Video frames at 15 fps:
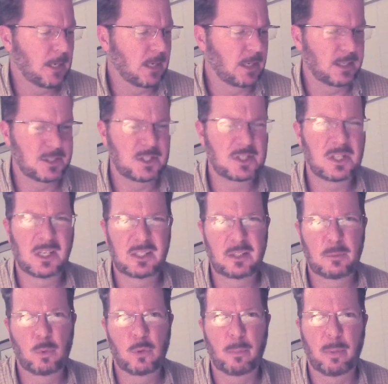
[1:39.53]
It's just got a
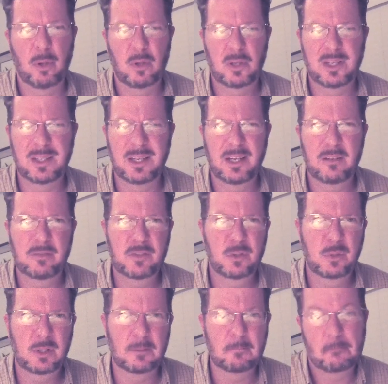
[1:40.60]
little more bulk and heft
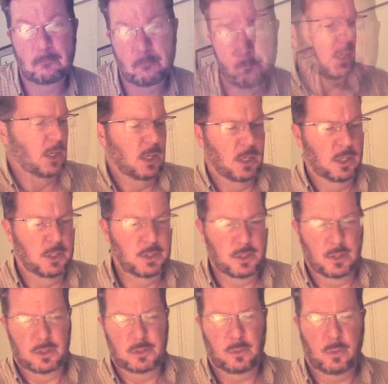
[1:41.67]
to it.
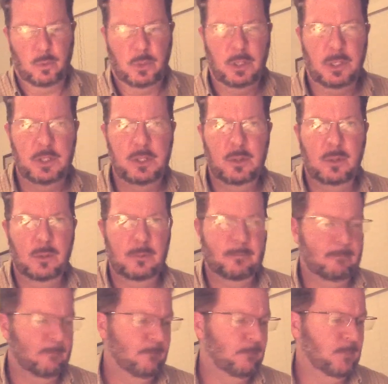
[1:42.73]
So what we're going to do
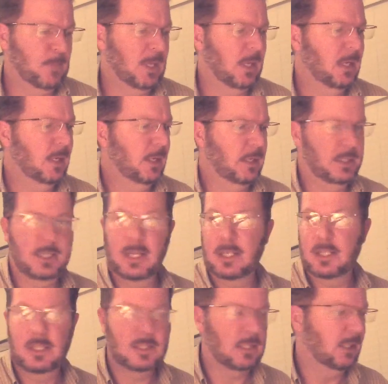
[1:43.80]
is
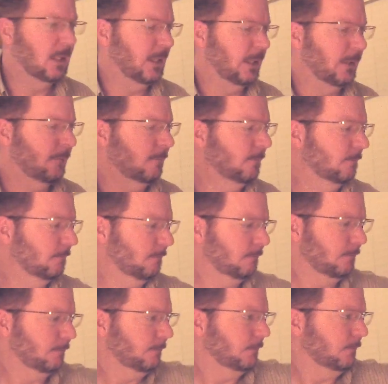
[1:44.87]
take this line
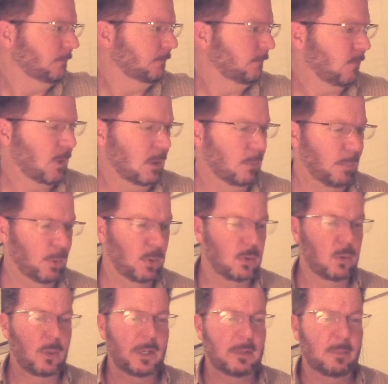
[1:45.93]
and pull
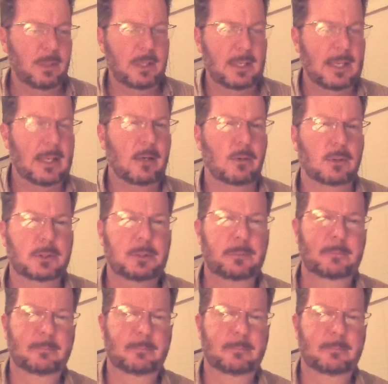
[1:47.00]
quite a bit out.